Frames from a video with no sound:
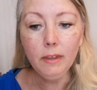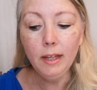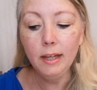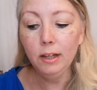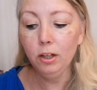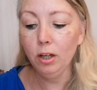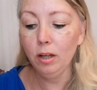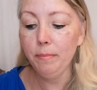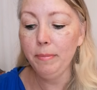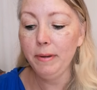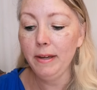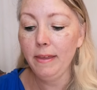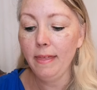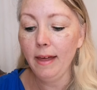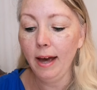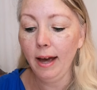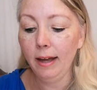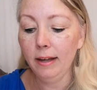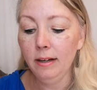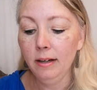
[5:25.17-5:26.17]
It could be
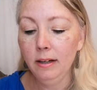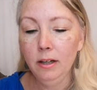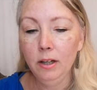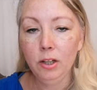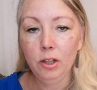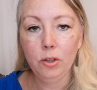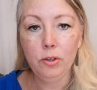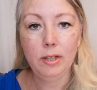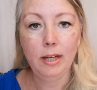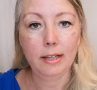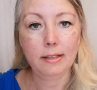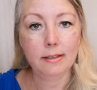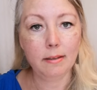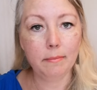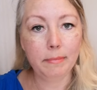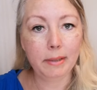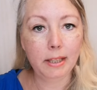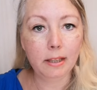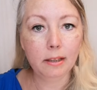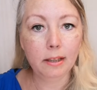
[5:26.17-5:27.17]
that you take
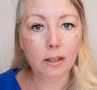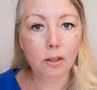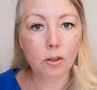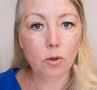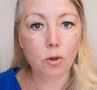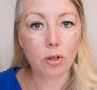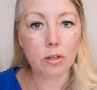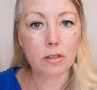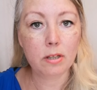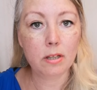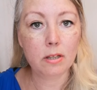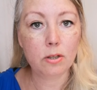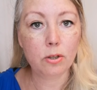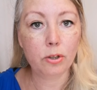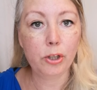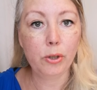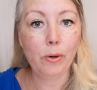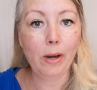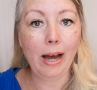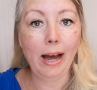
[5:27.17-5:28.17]
some healing courses
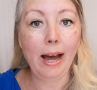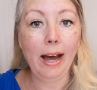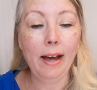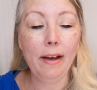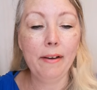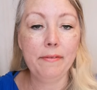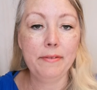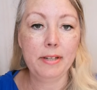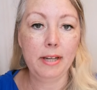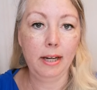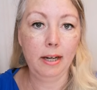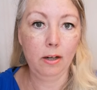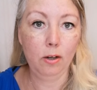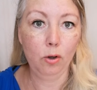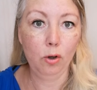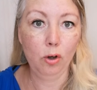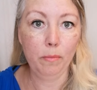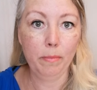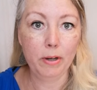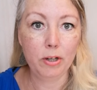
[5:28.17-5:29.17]
or you have taken
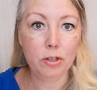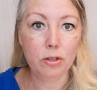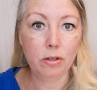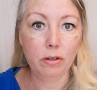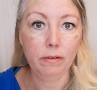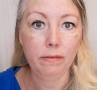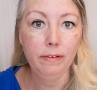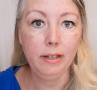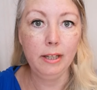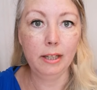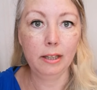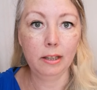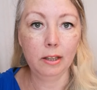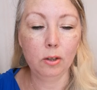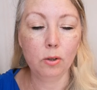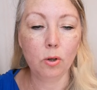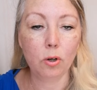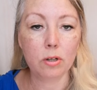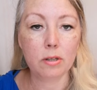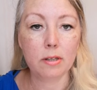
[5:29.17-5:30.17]
a whole bunch of
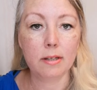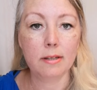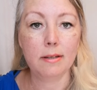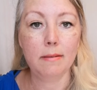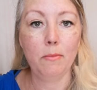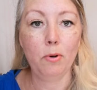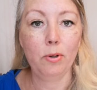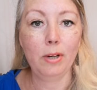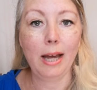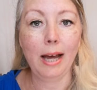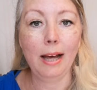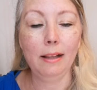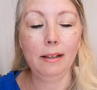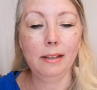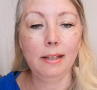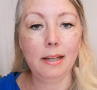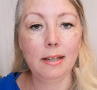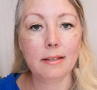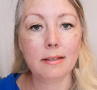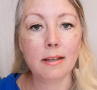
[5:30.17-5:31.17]
healing courses and
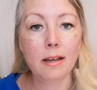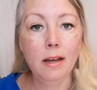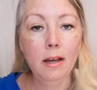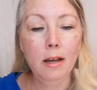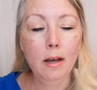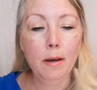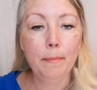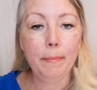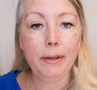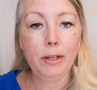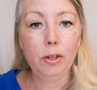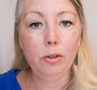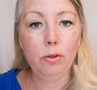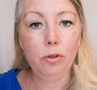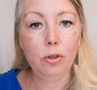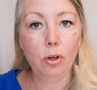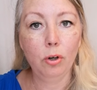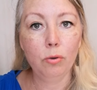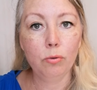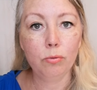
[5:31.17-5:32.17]
modalities, but you
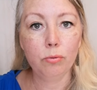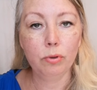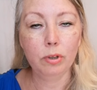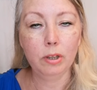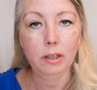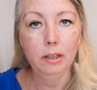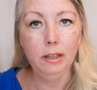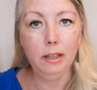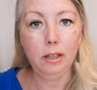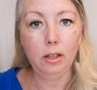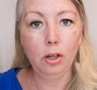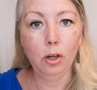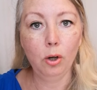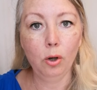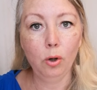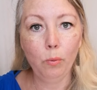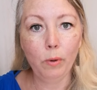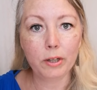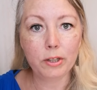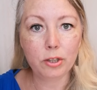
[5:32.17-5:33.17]
don't really
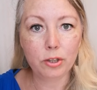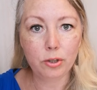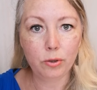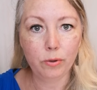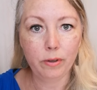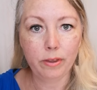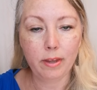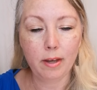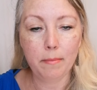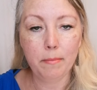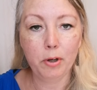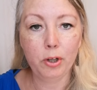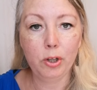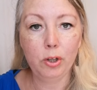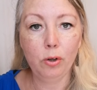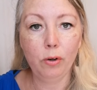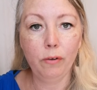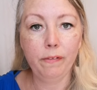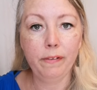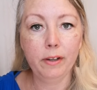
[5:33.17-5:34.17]
know what to do with them or
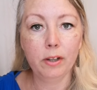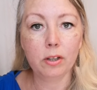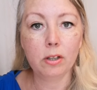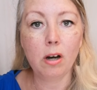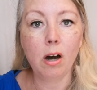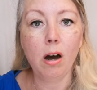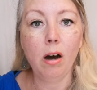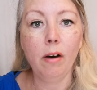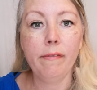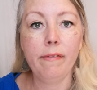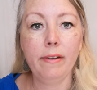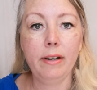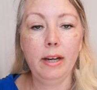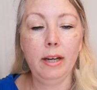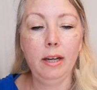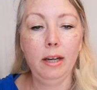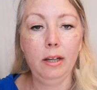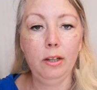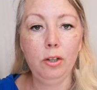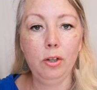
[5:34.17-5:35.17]
you don't feel
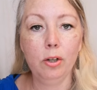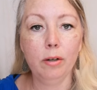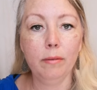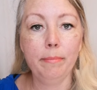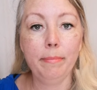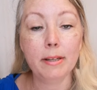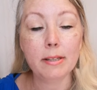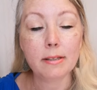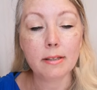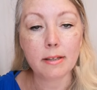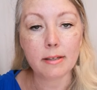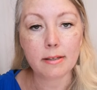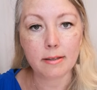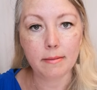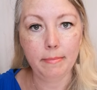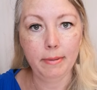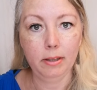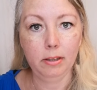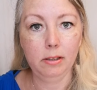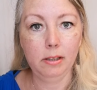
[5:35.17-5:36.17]
confident in your business
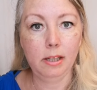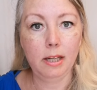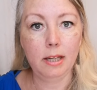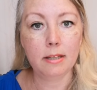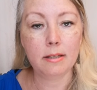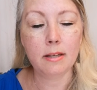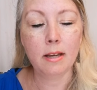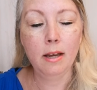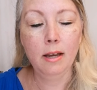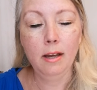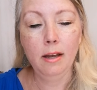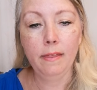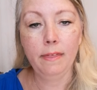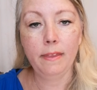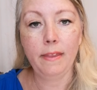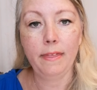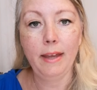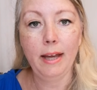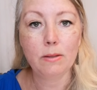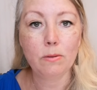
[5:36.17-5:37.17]
abilities
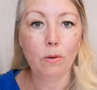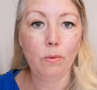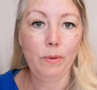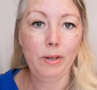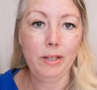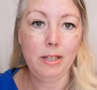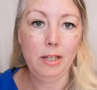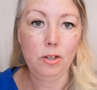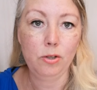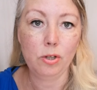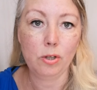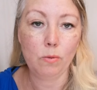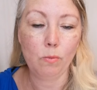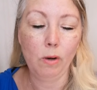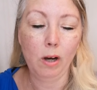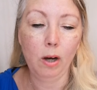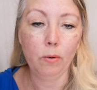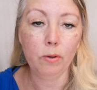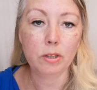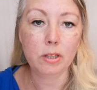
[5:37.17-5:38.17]
then that's what we teach as
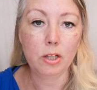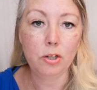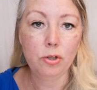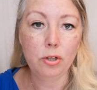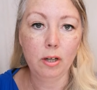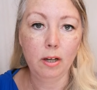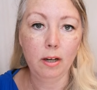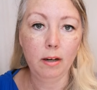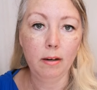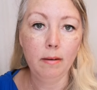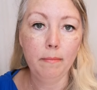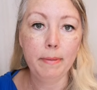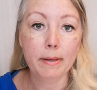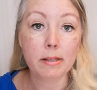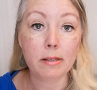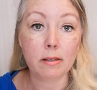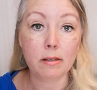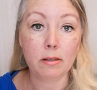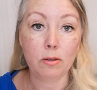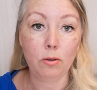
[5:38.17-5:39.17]
well. We're teaching
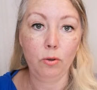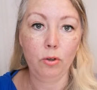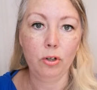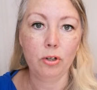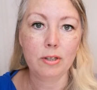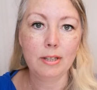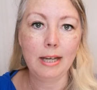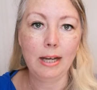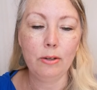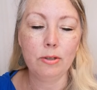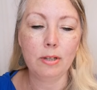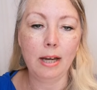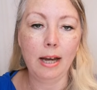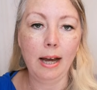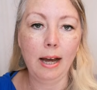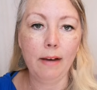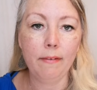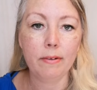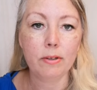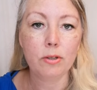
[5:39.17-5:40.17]
business owners how to
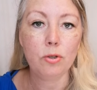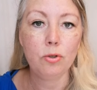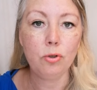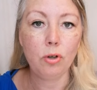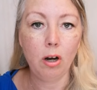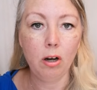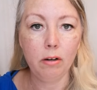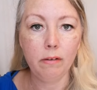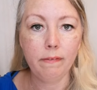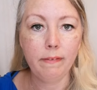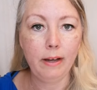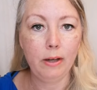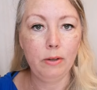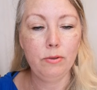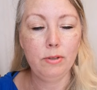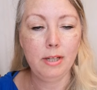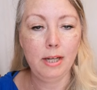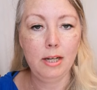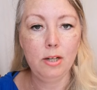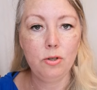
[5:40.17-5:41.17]
have a strong
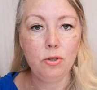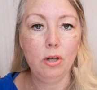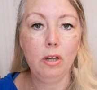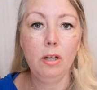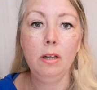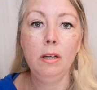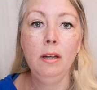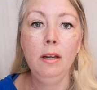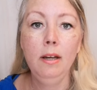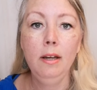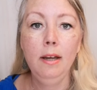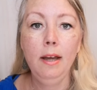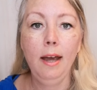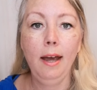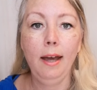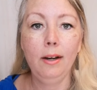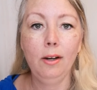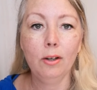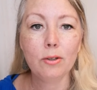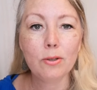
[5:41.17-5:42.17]
foundation
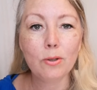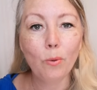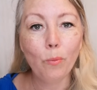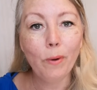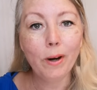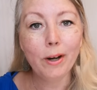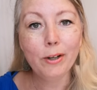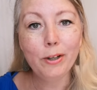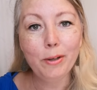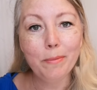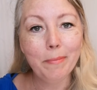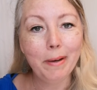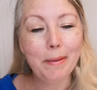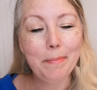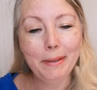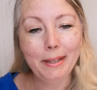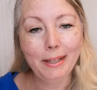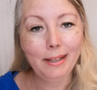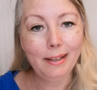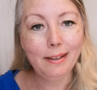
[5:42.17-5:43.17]
and also where you
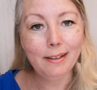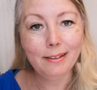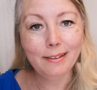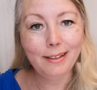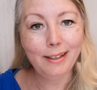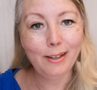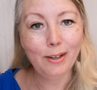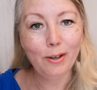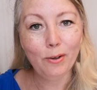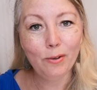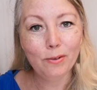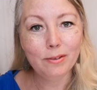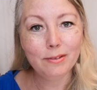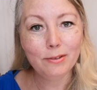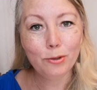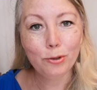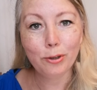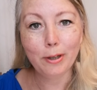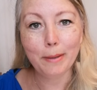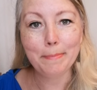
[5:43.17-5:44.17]
might be, you know,
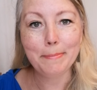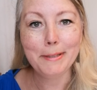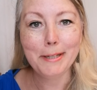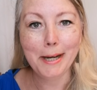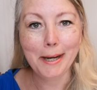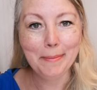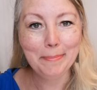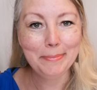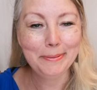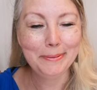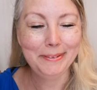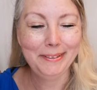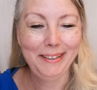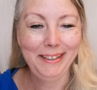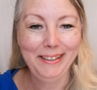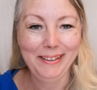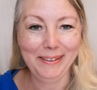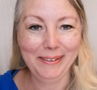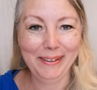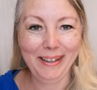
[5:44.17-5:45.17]
tripped up.
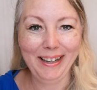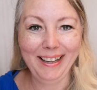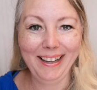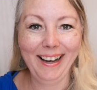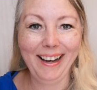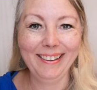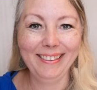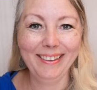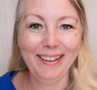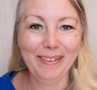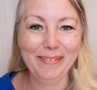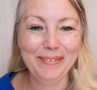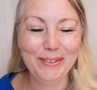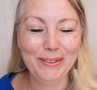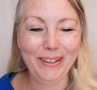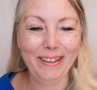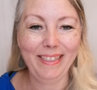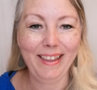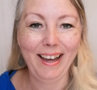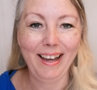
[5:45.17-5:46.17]
You know, I, I love
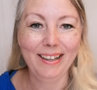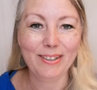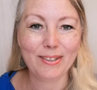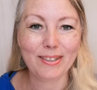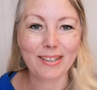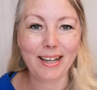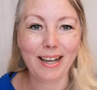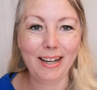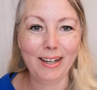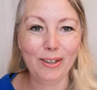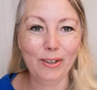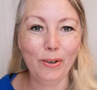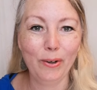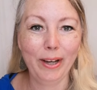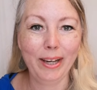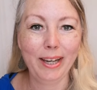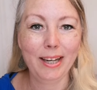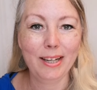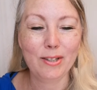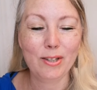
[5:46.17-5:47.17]
doing that and just kind of
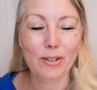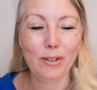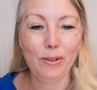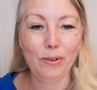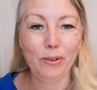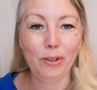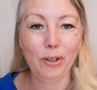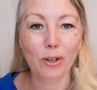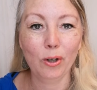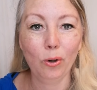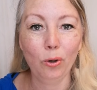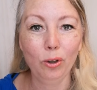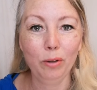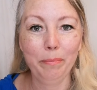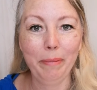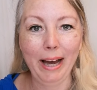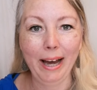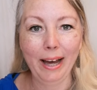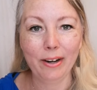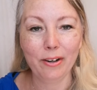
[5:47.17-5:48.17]
going into your
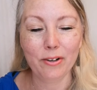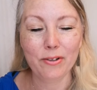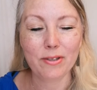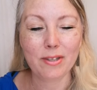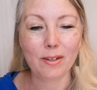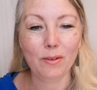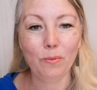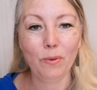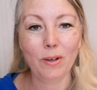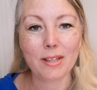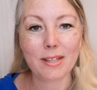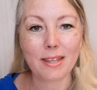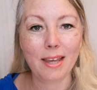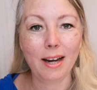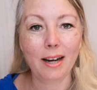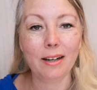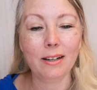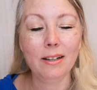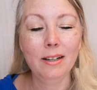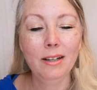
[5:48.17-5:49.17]
old patterns and what's
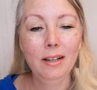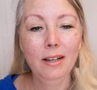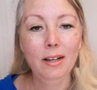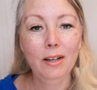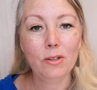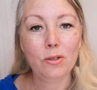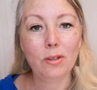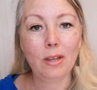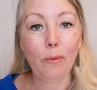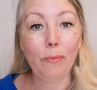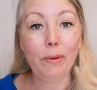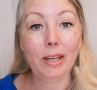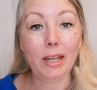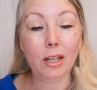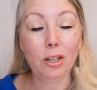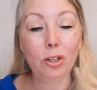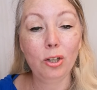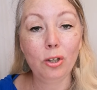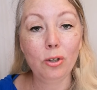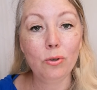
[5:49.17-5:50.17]
there so that we
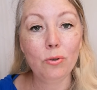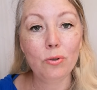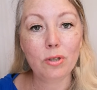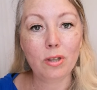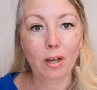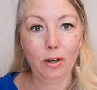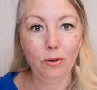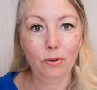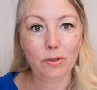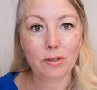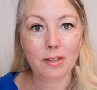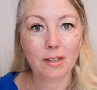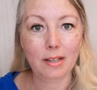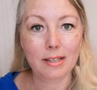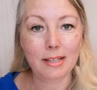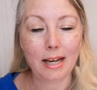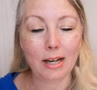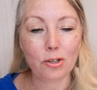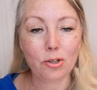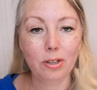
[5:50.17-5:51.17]
can use those.
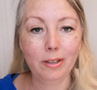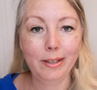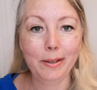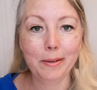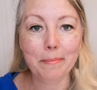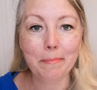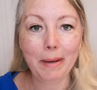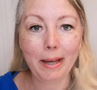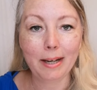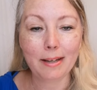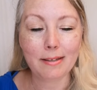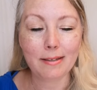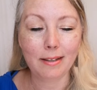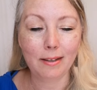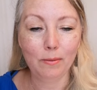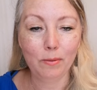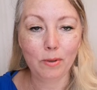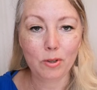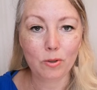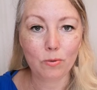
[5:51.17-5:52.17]
It's actually your
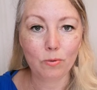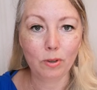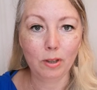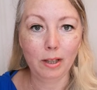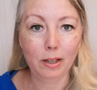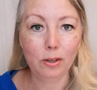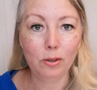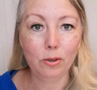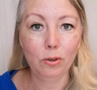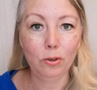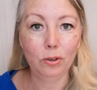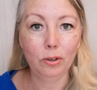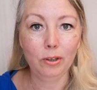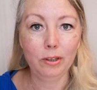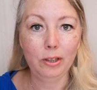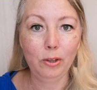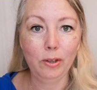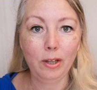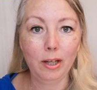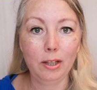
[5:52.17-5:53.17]
medicine, which is really cool.
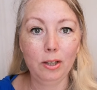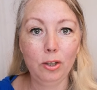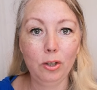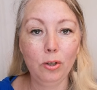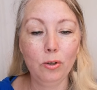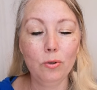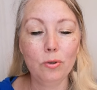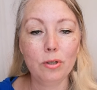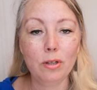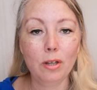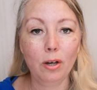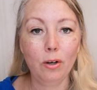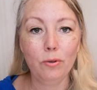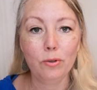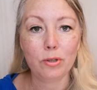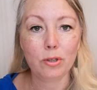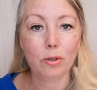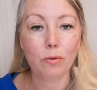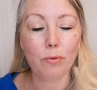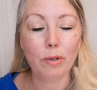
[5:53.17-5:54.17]
And you can use
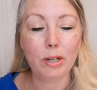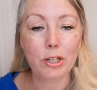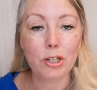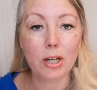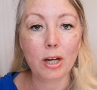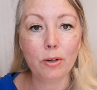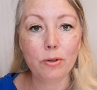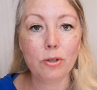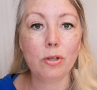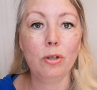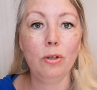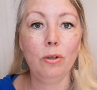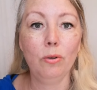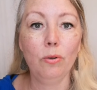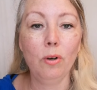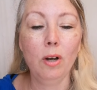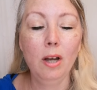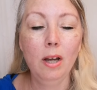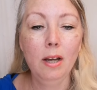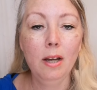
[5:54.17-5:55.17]
those to reach out
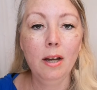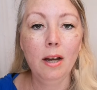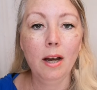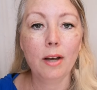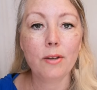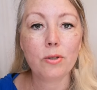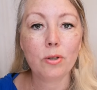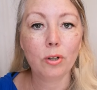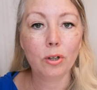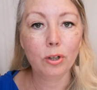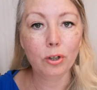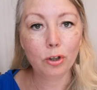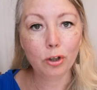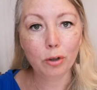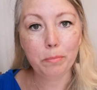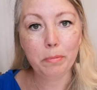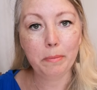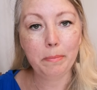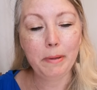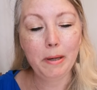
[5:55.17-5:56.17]
to a certain
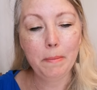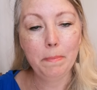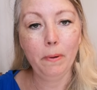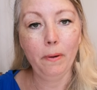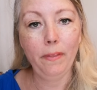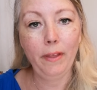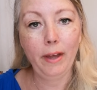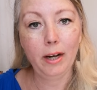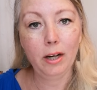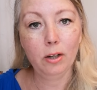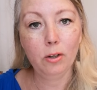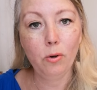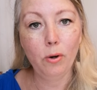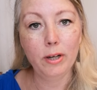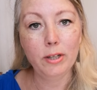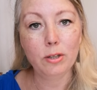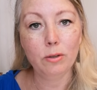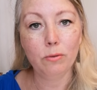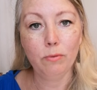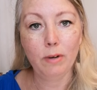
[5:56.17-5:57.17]
group of people that are
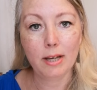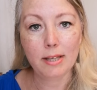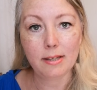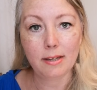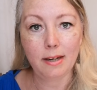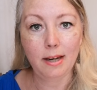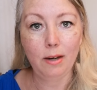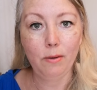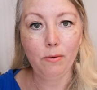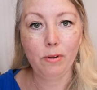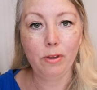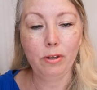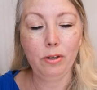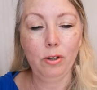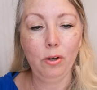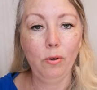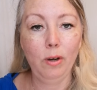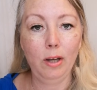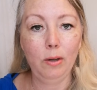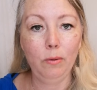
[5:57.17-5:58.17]
going to resonate with
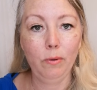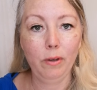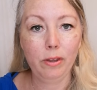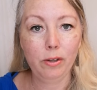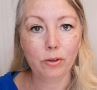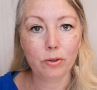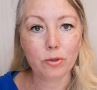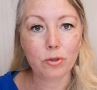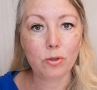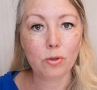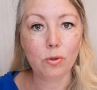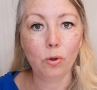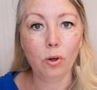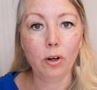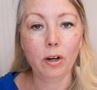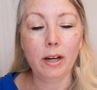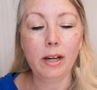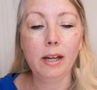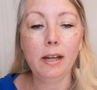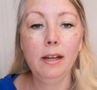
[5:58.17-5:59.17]
you and with your
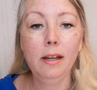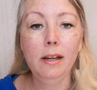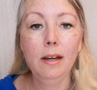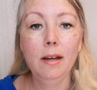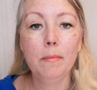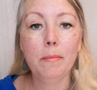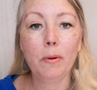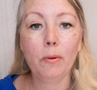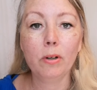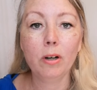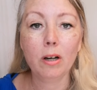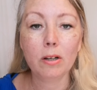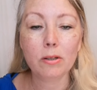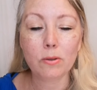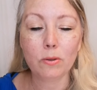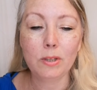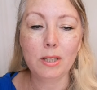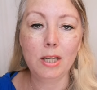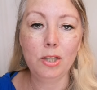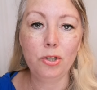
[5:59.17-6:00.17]
story but we're
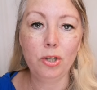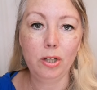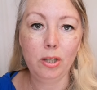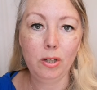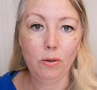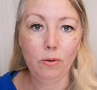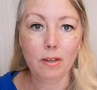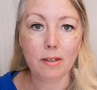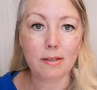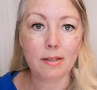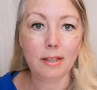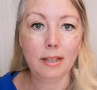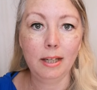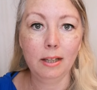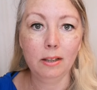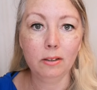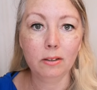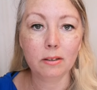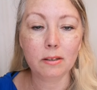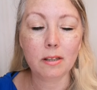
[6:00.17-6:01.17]
also teaching you the
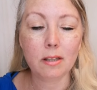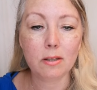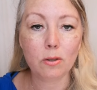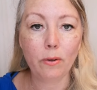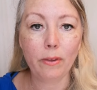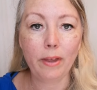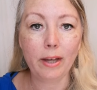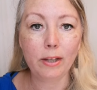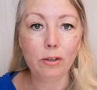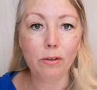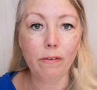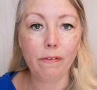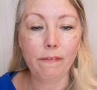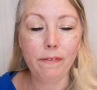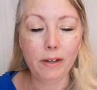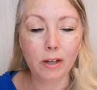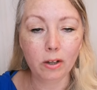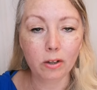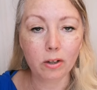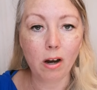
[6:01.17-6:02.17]
skills so that you
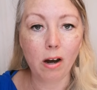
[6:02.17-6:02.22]
feel